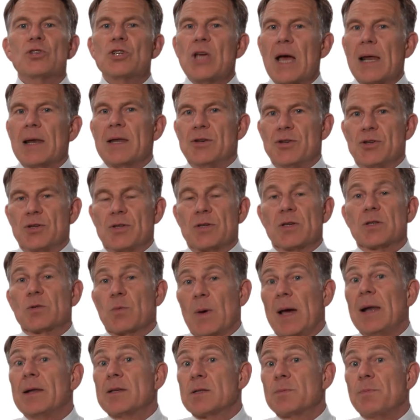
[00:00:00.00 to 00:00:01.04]
challenges as
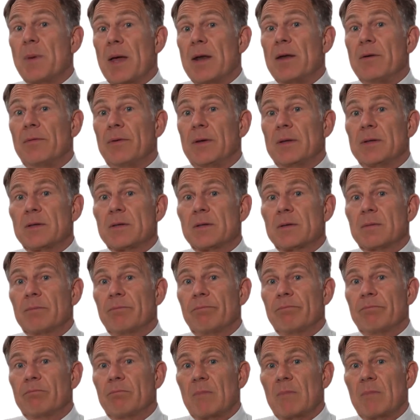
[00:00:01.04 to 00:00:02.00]
well as benefits.